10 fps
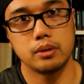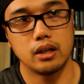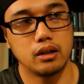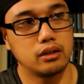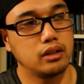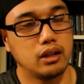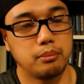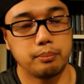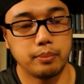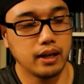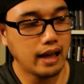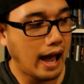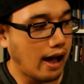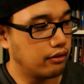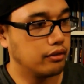I'll pick
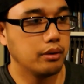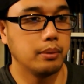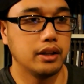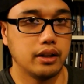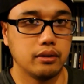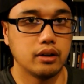half of them and then